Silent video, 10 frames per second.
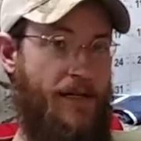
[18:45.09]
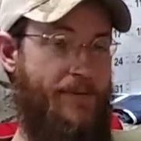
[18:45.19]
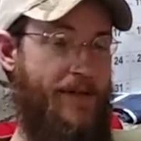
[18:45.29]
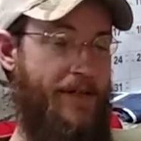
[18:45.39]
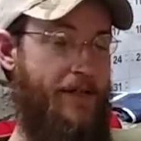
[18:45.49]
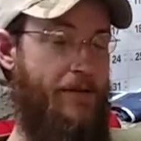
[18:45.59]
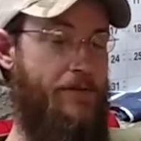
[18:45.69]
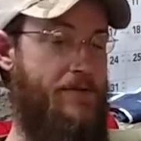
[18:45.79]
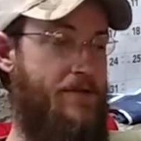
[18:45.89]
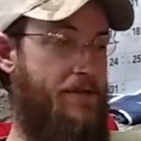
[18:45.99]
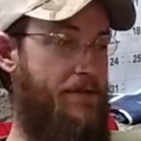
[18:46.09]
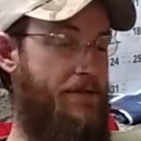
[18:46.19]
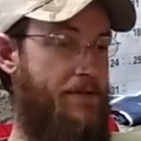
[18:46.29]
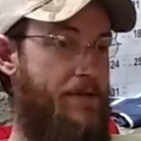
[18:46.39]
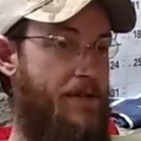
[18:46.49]
living in coats
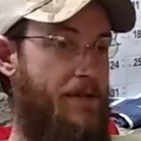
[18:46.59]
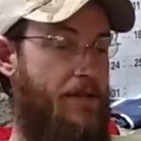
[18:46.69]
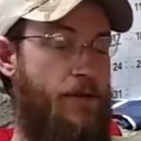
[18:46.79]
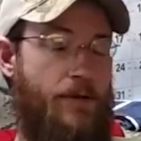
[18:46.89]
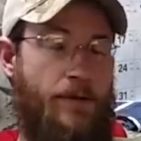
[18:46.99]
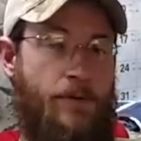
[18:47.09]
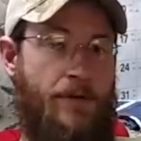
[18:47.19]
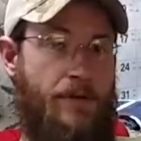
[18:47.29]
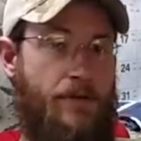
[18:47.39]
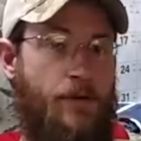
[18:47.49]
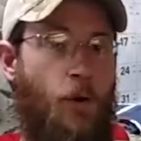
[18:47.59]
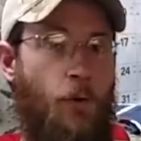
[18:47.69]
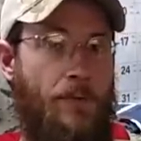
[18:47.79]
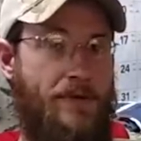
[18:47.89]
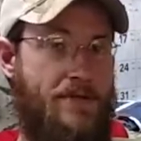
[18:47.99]
and cooking on a
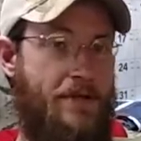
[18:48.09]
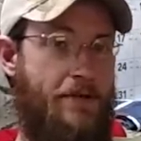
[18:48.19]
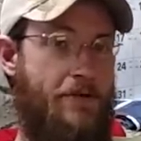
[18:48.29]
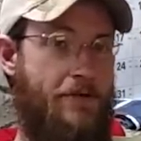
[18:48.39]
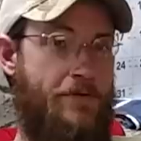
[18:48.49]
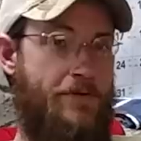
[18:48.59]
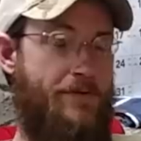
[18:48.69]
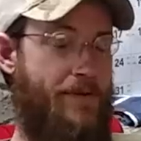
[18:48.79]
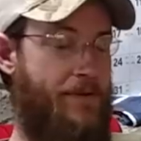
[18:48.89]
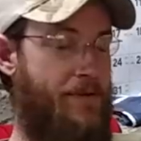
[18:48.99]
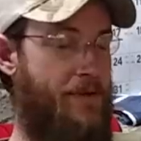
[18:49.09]
Coleman stove. And